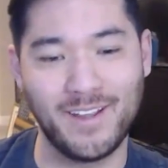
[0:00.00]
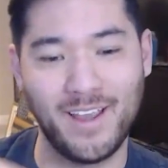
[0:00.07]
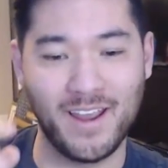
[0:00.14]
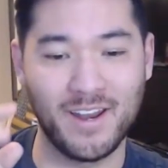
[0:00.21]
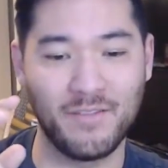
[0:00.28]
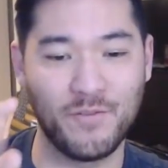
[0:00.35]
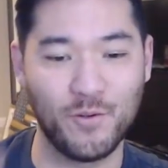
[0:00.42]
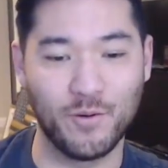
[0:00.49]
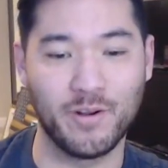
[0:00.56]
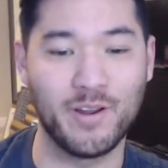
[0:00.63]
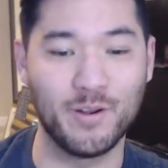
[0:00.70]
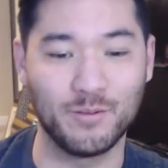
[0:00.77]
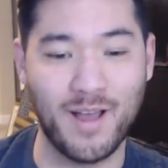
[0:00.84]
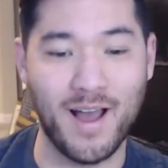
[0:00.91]
And if you were
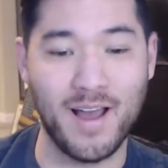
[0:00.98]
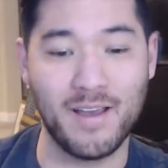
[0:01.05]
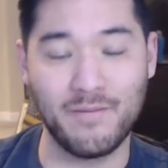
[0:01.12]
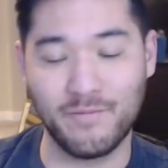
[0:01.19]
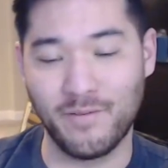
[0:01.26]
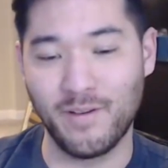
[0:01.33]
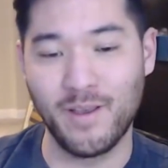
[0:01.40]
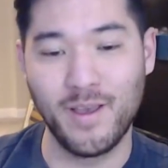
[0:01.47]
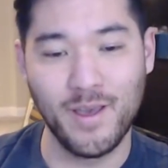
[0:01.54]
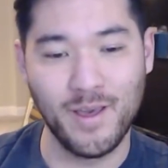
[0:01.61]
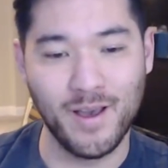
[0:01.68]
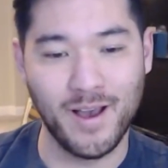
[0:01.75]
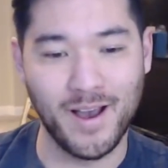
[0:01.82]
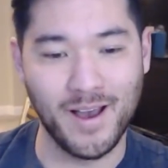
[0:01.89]
here live,
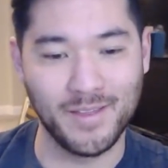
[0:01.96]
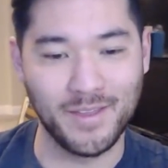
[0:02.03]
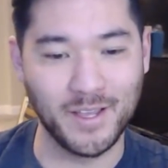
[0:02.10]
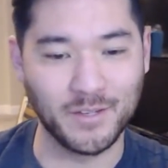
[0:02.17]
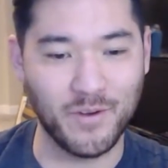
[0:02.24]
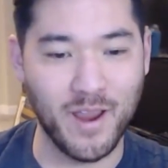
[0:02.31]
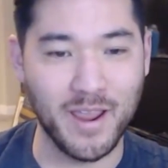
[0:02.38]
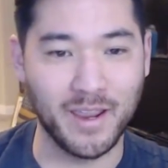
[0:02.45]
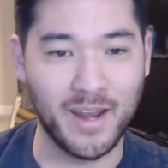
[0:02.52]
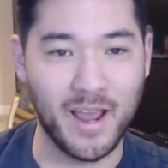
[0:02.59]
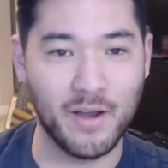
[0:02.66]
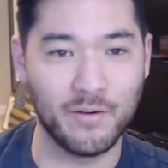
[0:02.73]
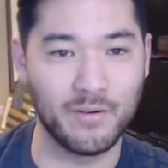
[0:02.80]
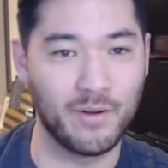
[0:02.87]
thanks for hanging
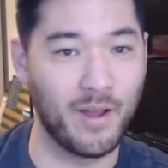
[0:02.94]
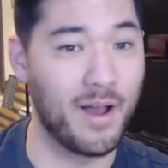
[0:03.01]
out.